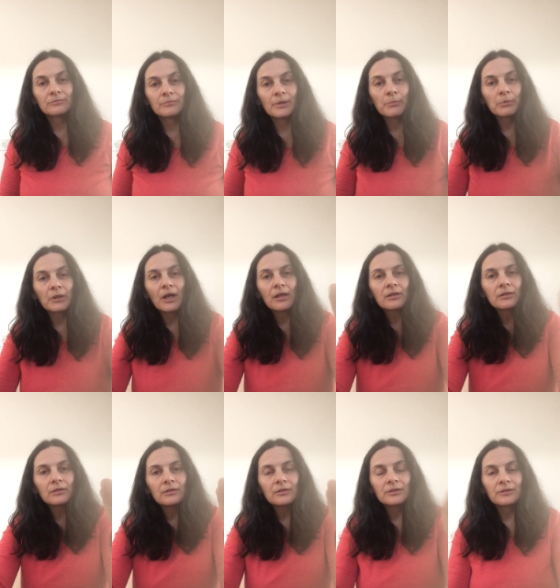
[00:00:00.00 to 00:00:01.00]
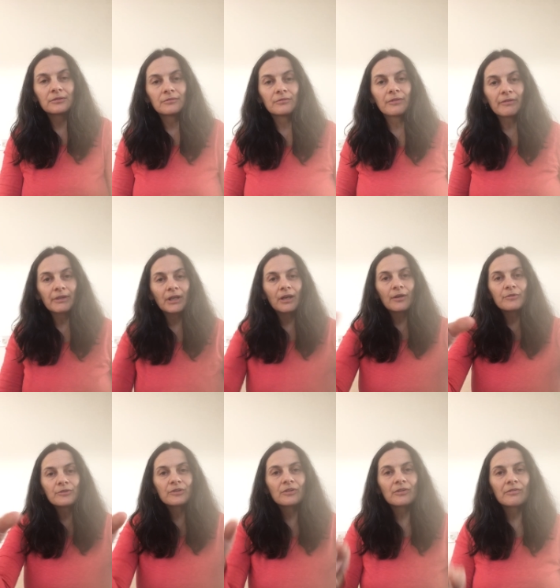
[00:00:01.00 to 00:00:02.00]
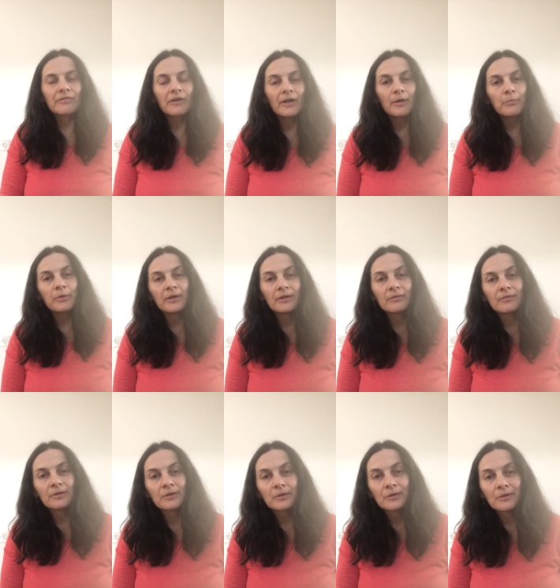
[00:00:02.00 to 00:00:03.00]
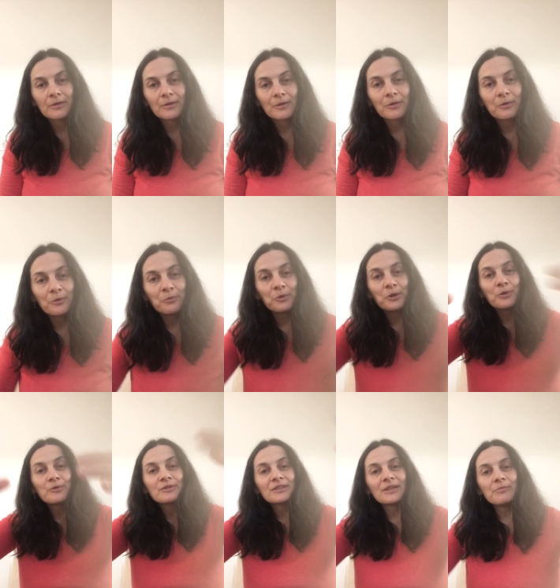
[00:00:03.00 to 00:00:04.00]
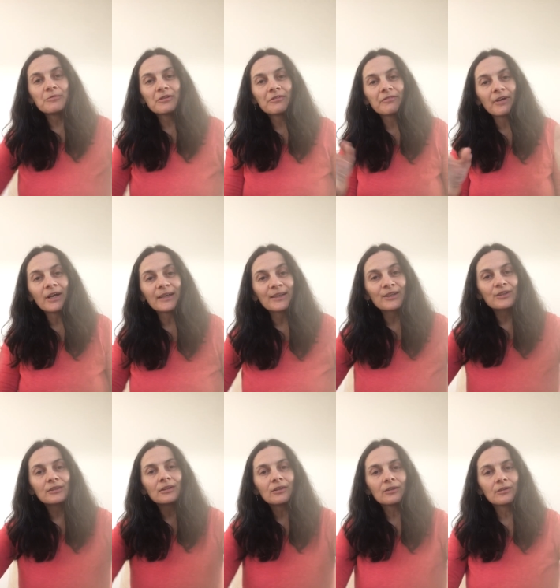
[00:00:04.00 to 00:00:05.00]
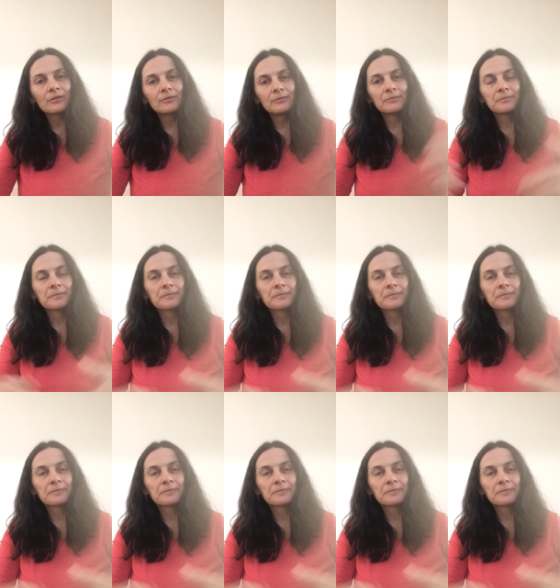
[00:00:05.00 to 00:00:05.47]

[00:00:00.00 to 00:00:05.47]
People huddled very close to the fire pit we couldn't seem to find a circle.